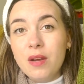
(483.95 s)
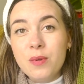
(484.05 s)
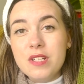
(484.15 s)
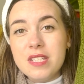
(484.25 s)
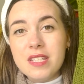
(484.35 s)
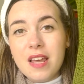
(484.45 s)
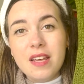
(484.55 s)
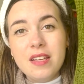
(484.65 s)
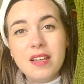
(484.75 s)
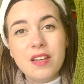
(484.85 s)
I want to
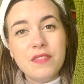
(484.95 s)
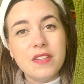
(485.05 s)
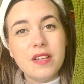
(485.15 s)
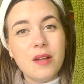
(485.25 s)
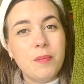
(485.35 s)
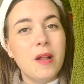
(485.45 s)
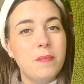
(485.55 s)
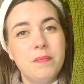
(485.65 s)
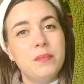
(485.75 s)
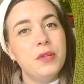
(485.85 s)
say.
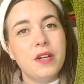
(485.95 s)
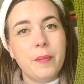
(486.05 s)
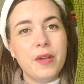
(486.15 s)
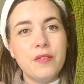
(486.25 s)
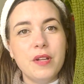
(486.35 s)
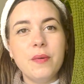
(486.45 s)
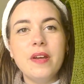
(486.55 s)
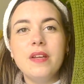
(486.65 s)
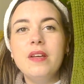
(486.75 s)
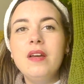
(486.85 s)
I'll put it up here anyway.